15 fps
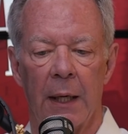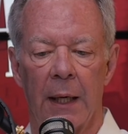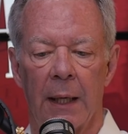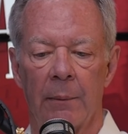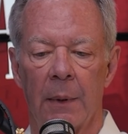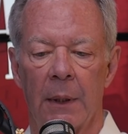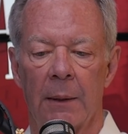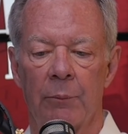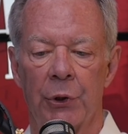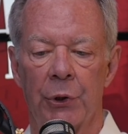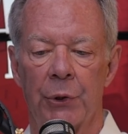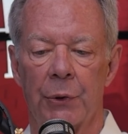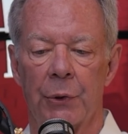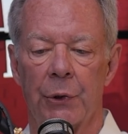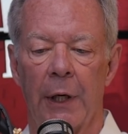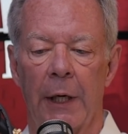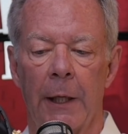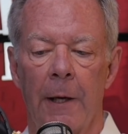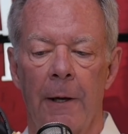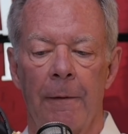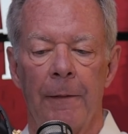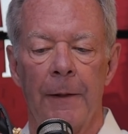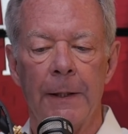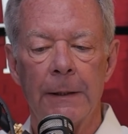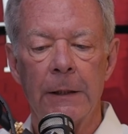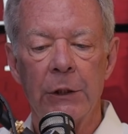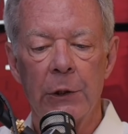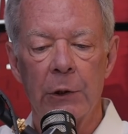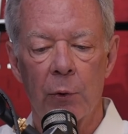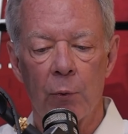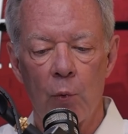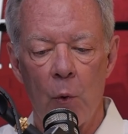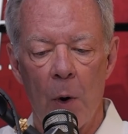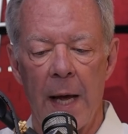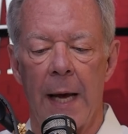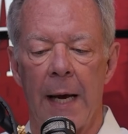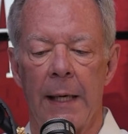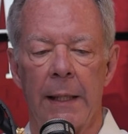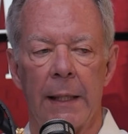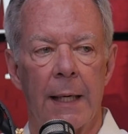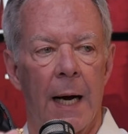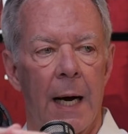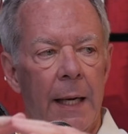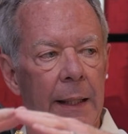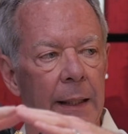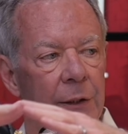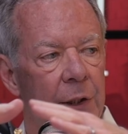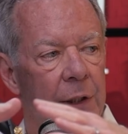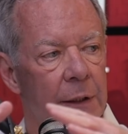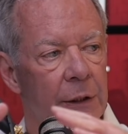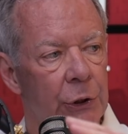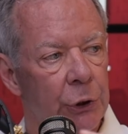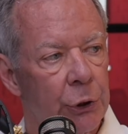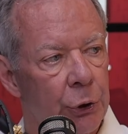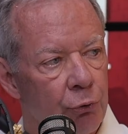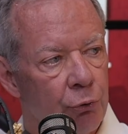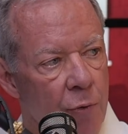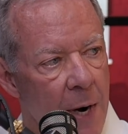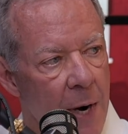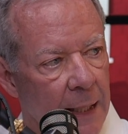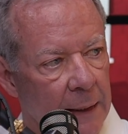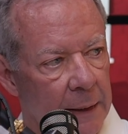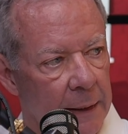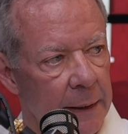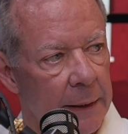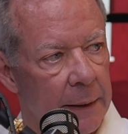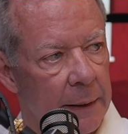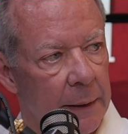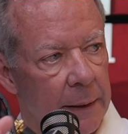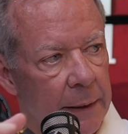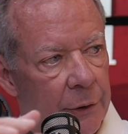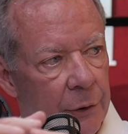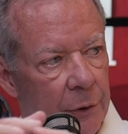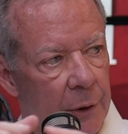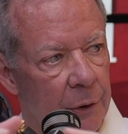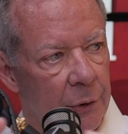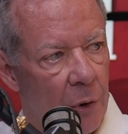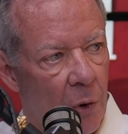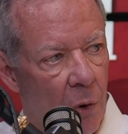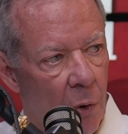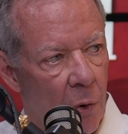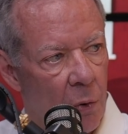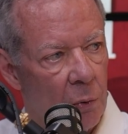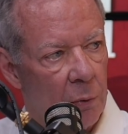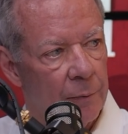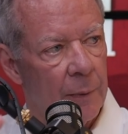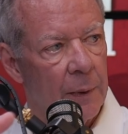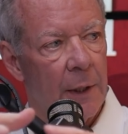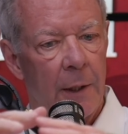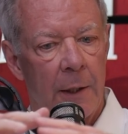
I'm, I'm just saying this is the way God has constructed this, this whole